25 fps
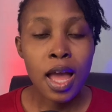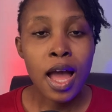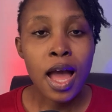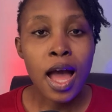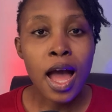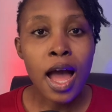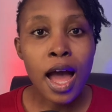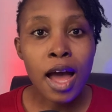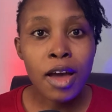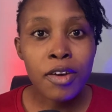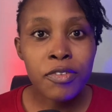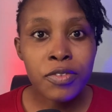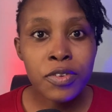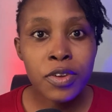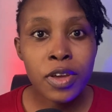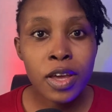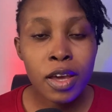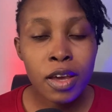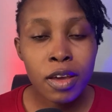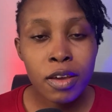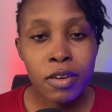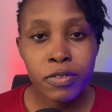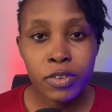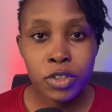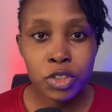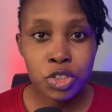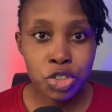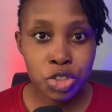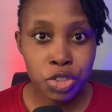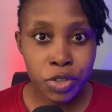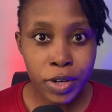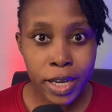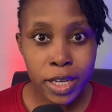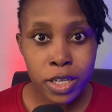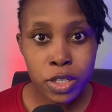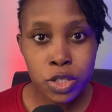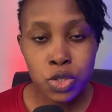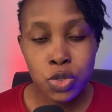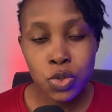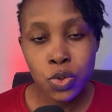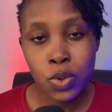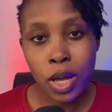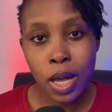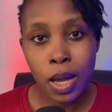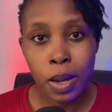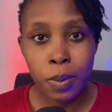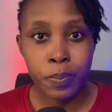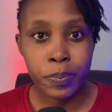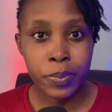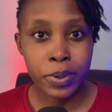Have you ever tried to
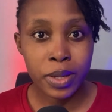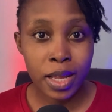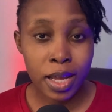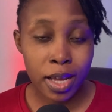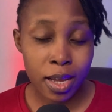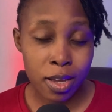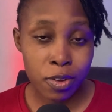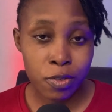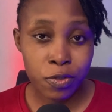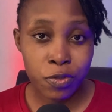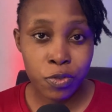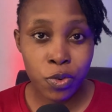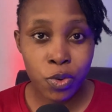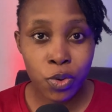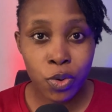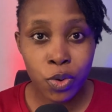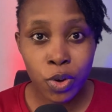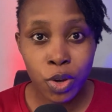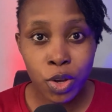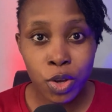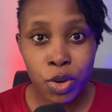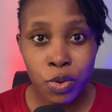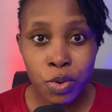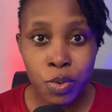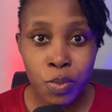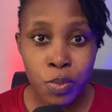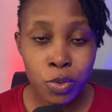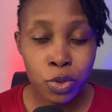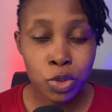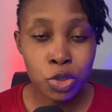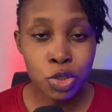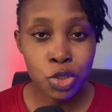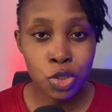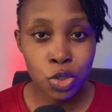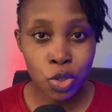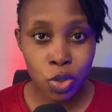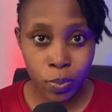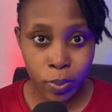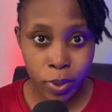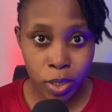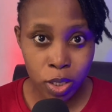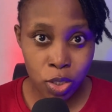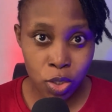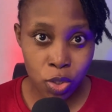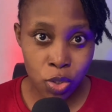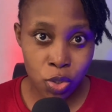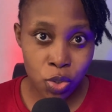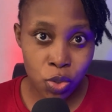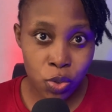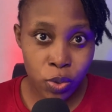apply for a remote job in
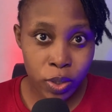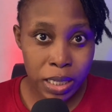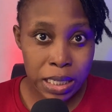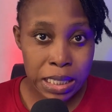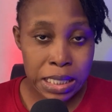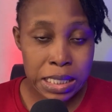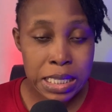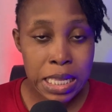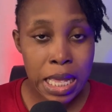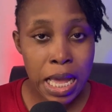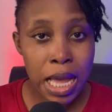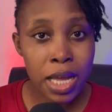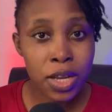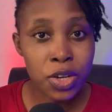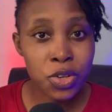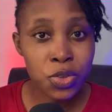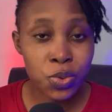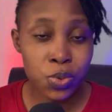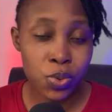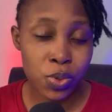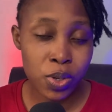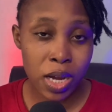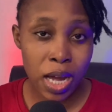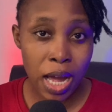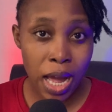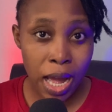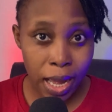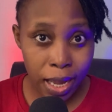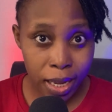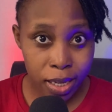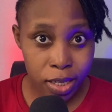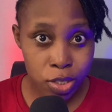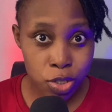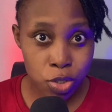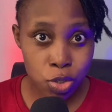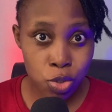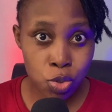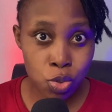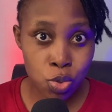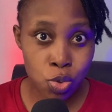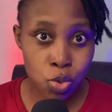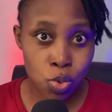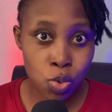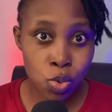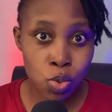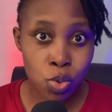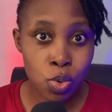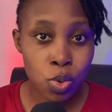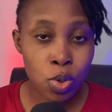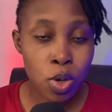the US and you are asked
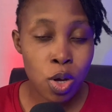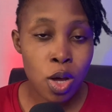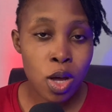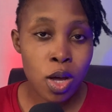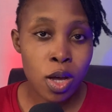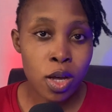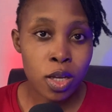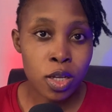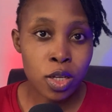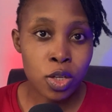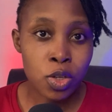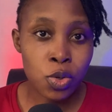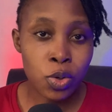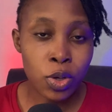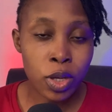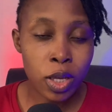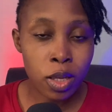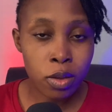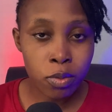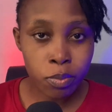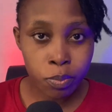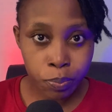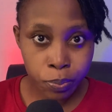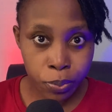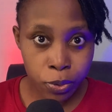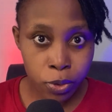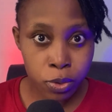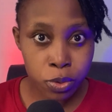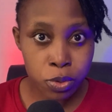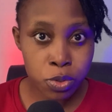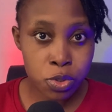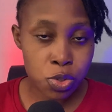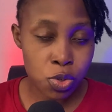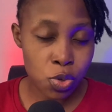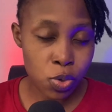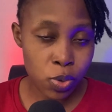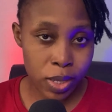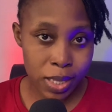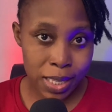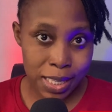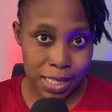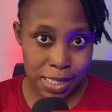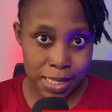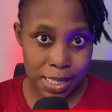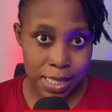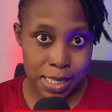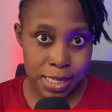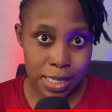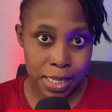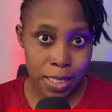to, impute your
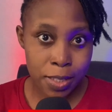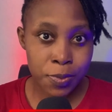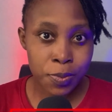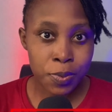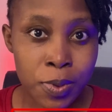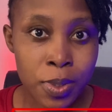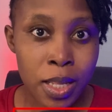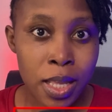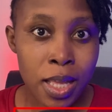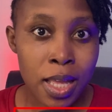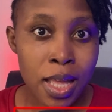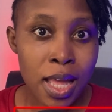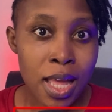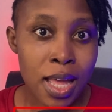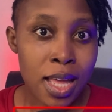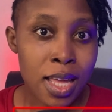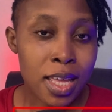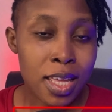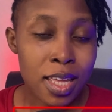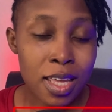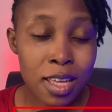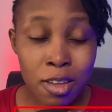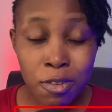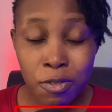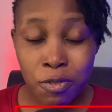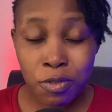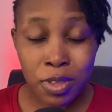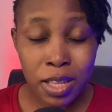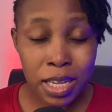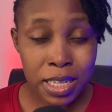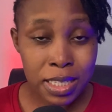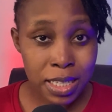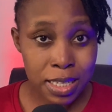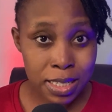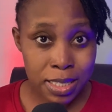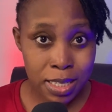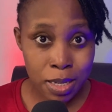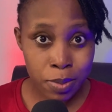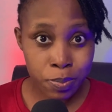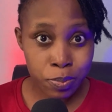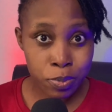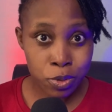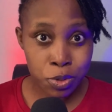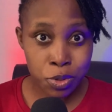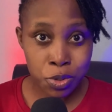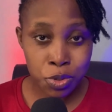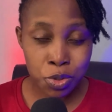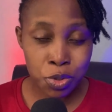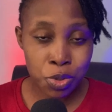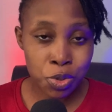SSN? If that has
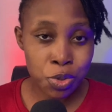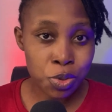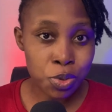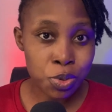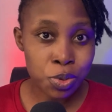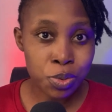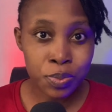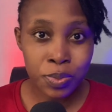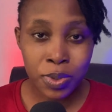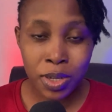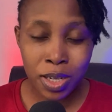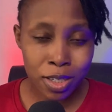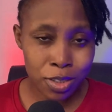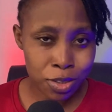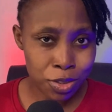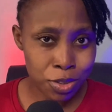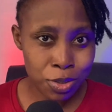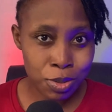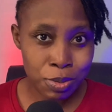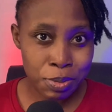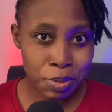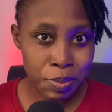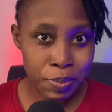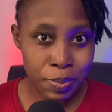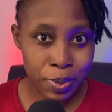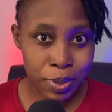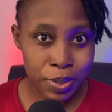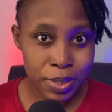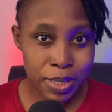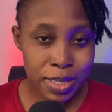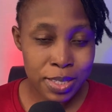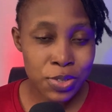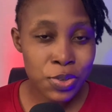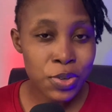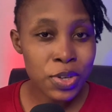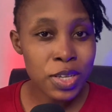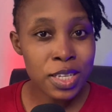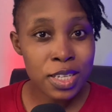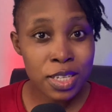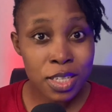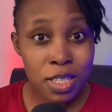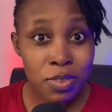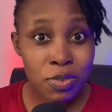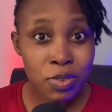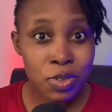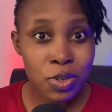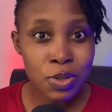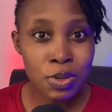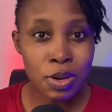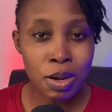happened to you, how do you go about it? So in this
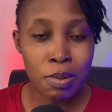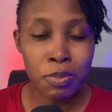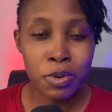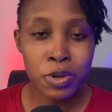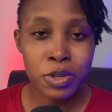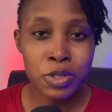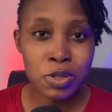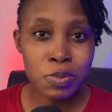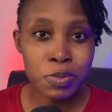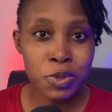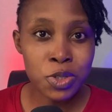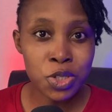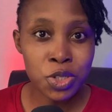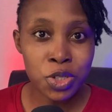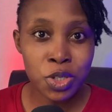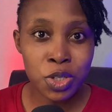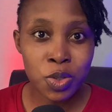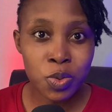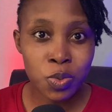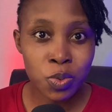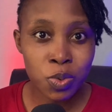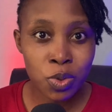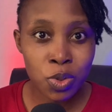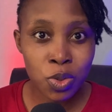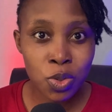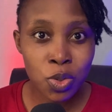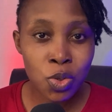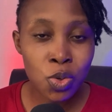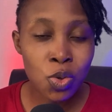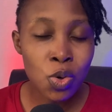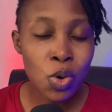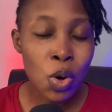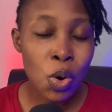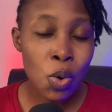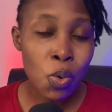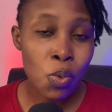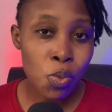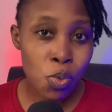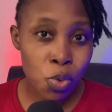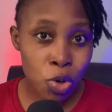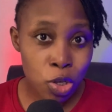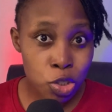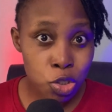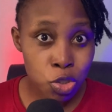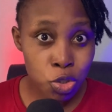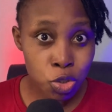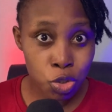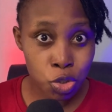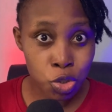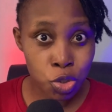video, I'm going to be sharing with you what
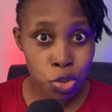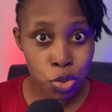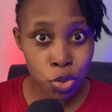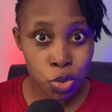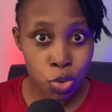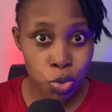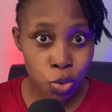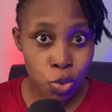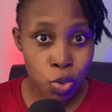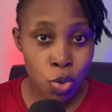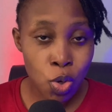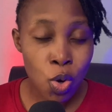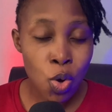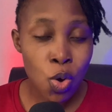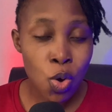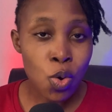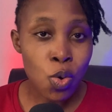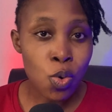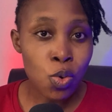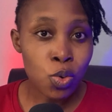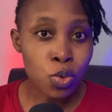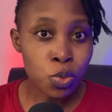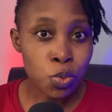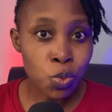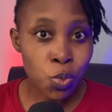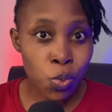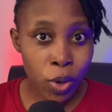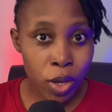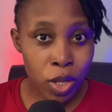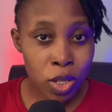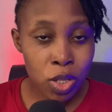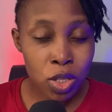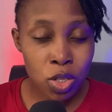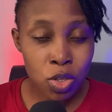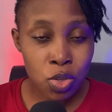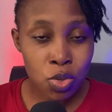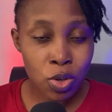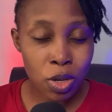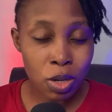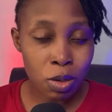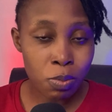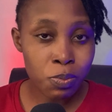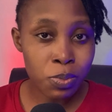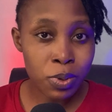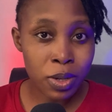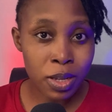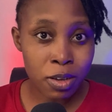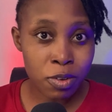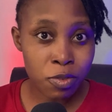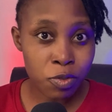you should do when you're
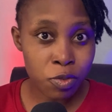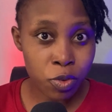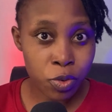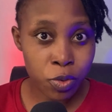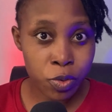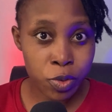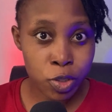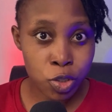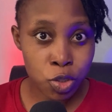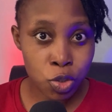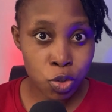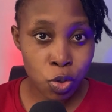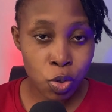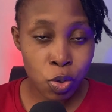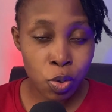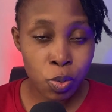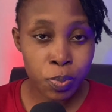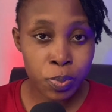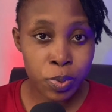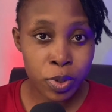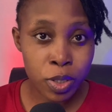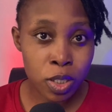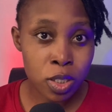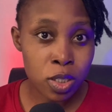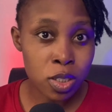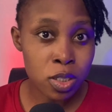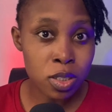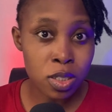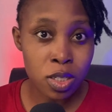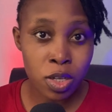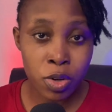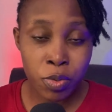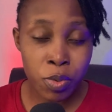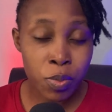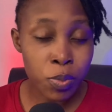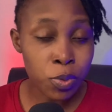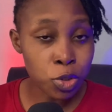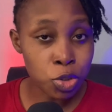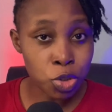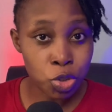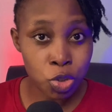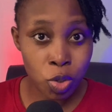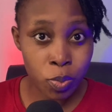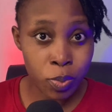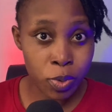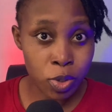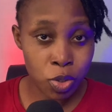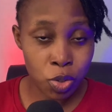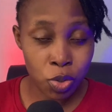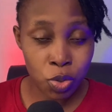applying for a job, in a remote
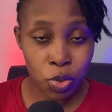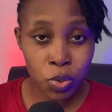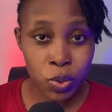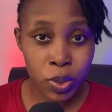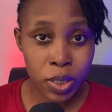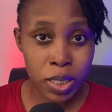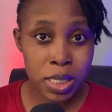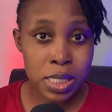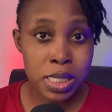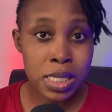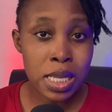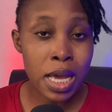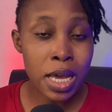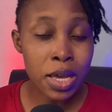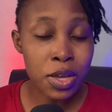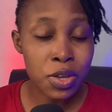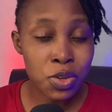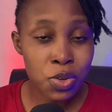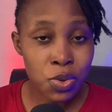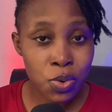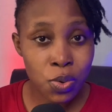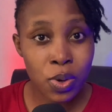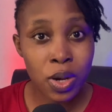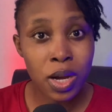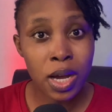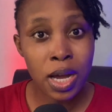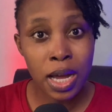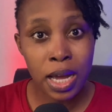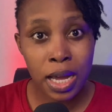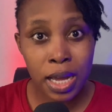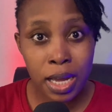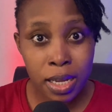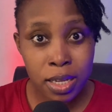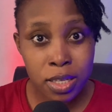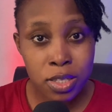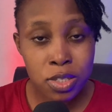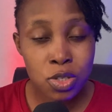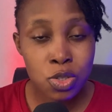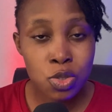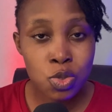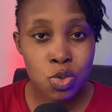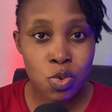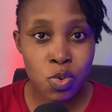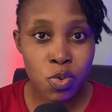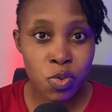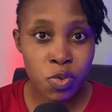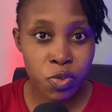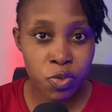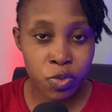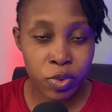job in the US, and you are asked
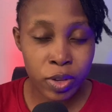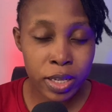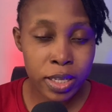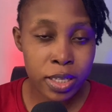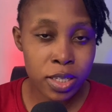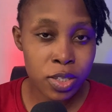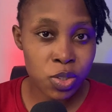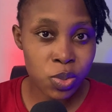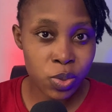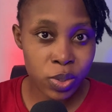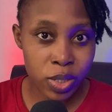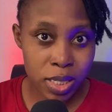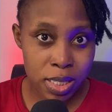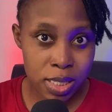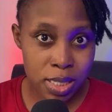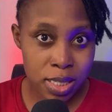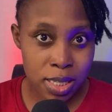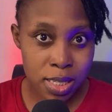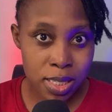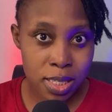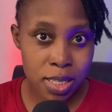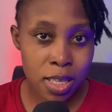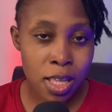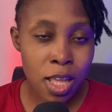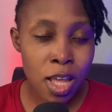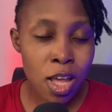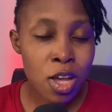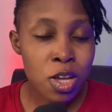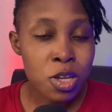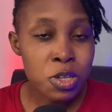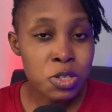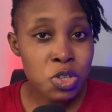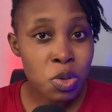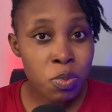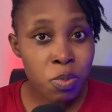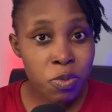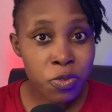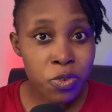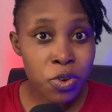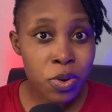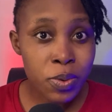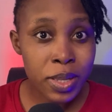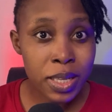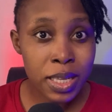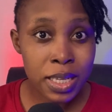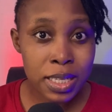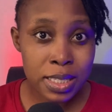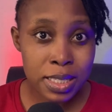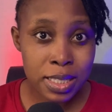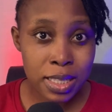to fill in your SSN. So before we
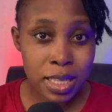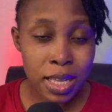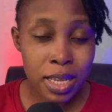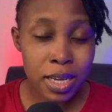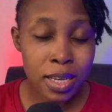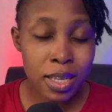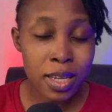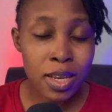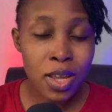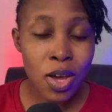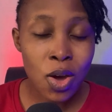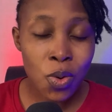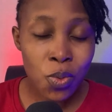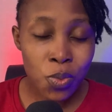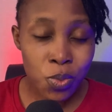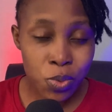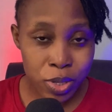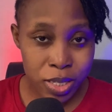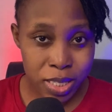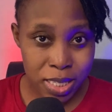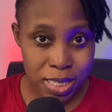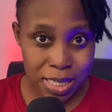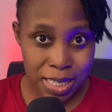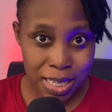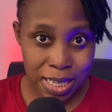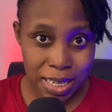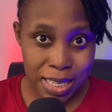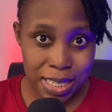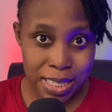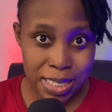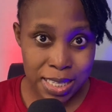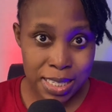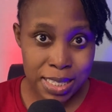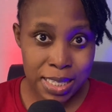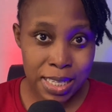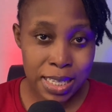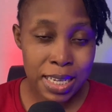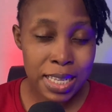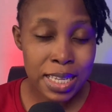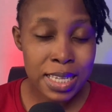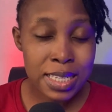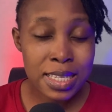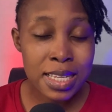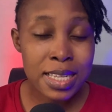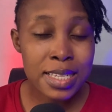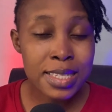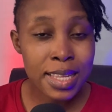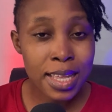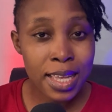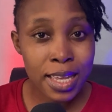get started, what is an SSN?
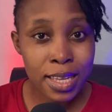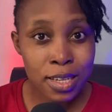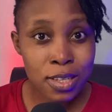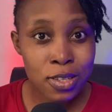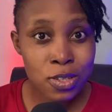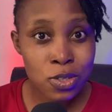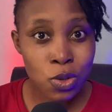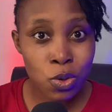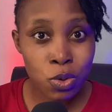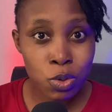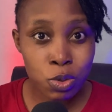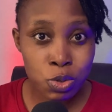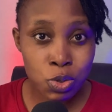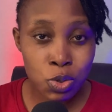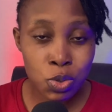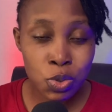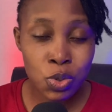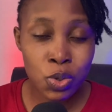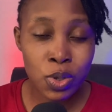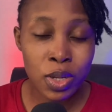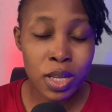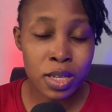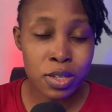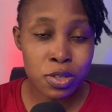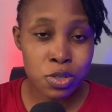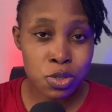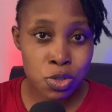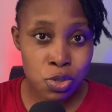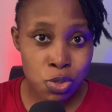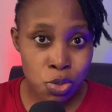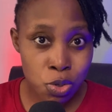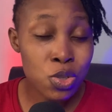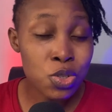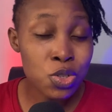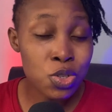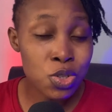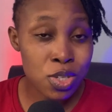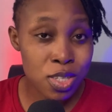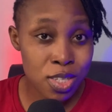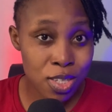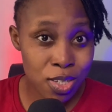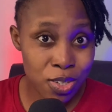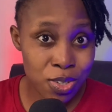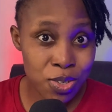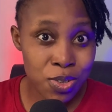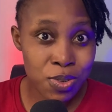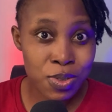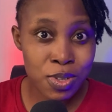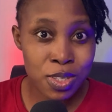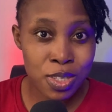SSN is also known as Social
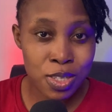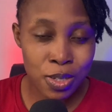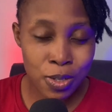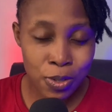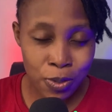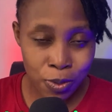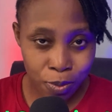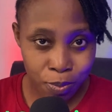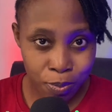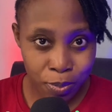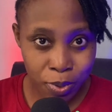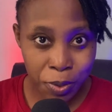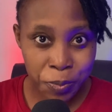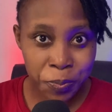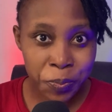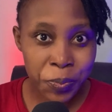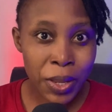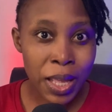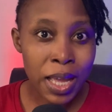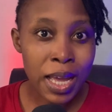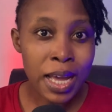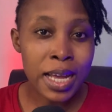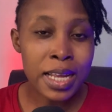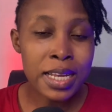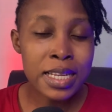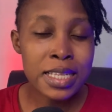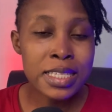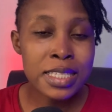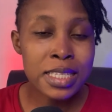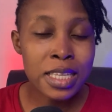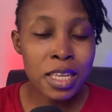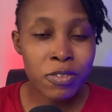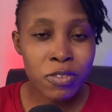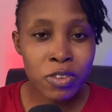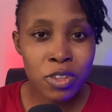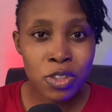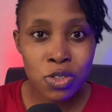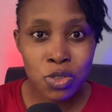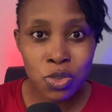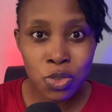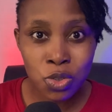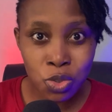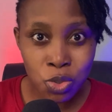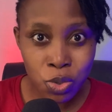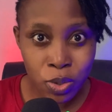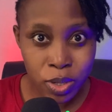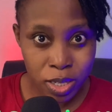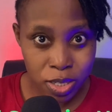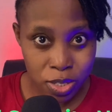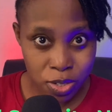Security Number and is given to
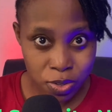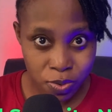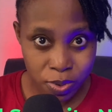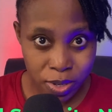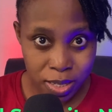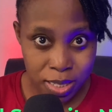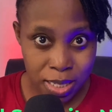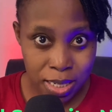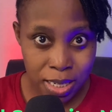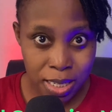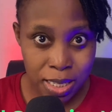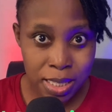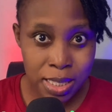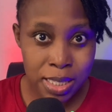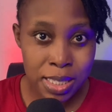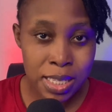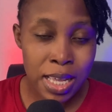US residents.